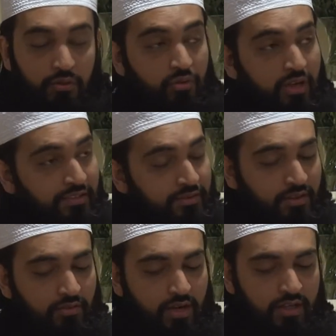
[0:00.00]
dressed
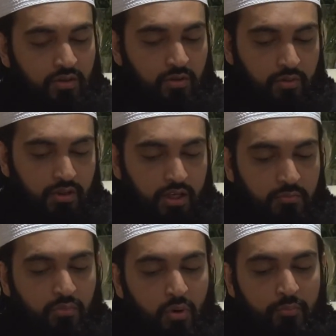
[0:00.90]
in red
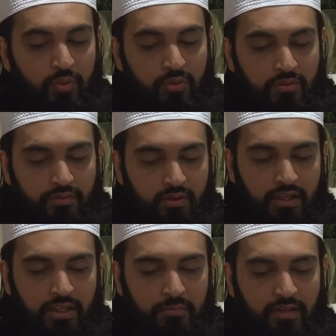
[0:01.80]
clothing, more beautiful
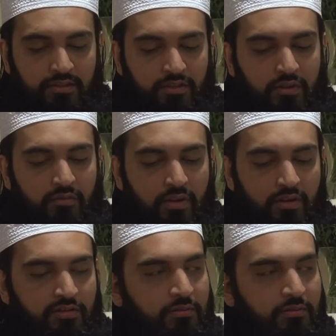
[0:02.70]
than the Messenger of Allah